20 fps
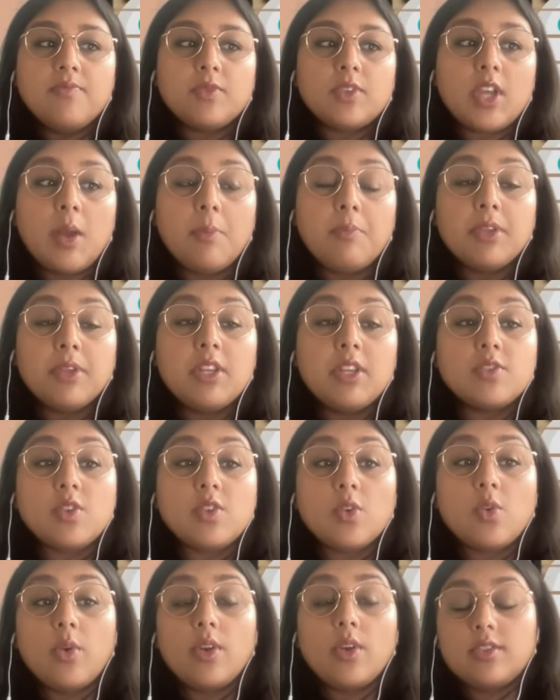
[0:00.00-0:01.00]
Companies are
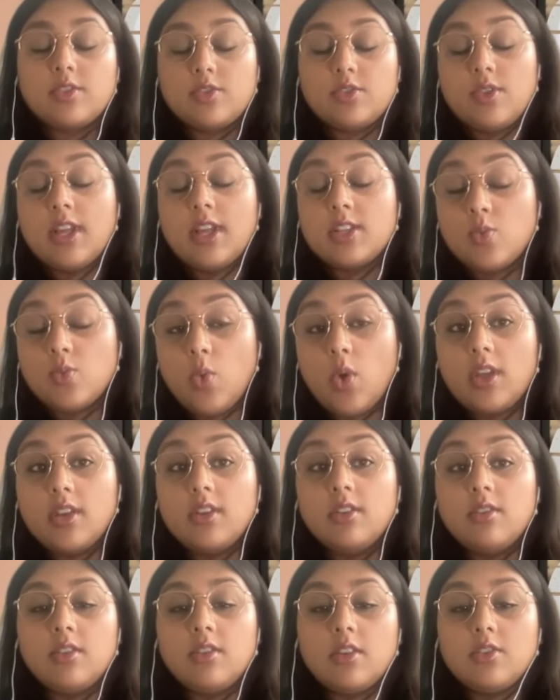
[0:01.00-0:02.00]
going, so that's
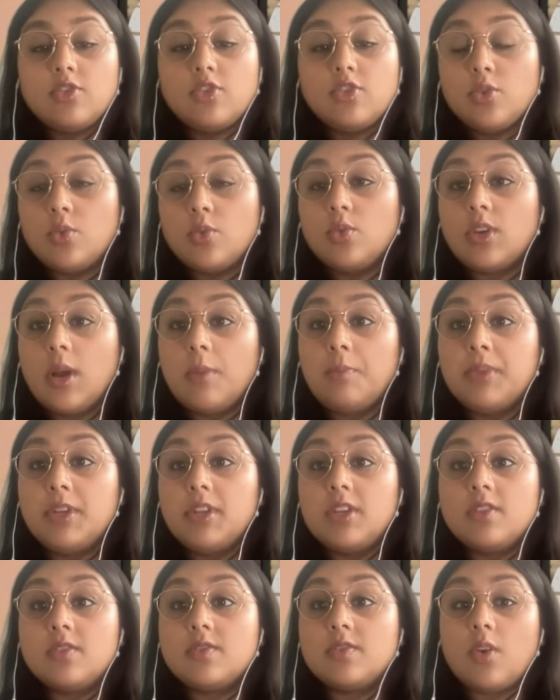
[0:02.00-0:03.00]
one. 2,
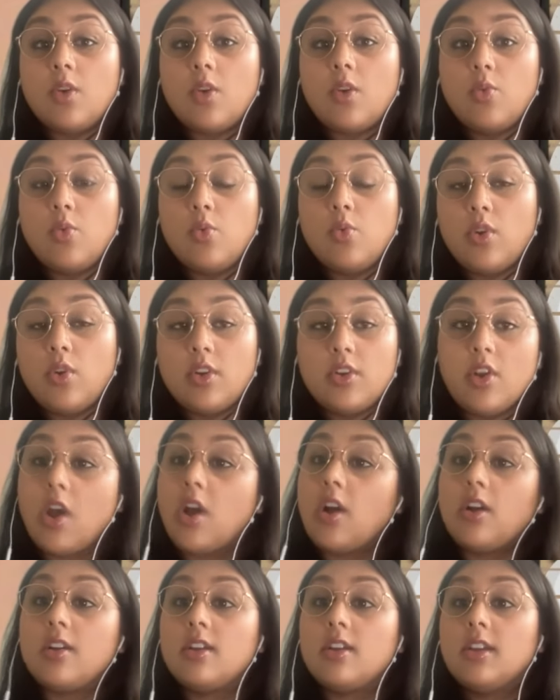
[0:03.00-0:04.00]
companies who are
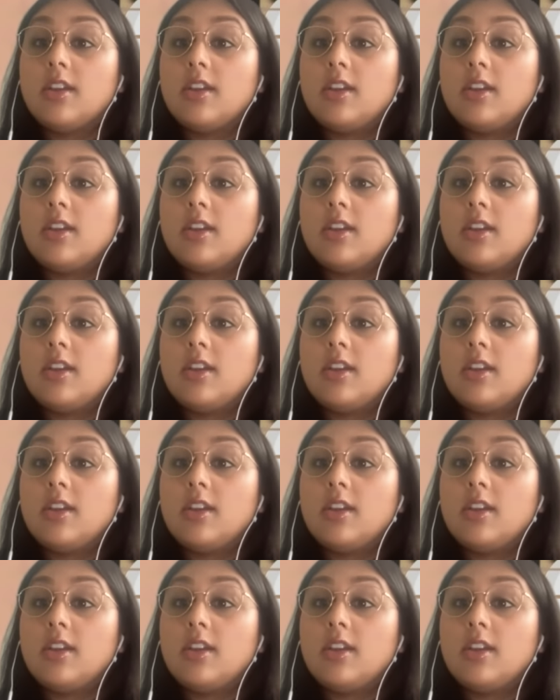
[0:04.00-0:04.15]
not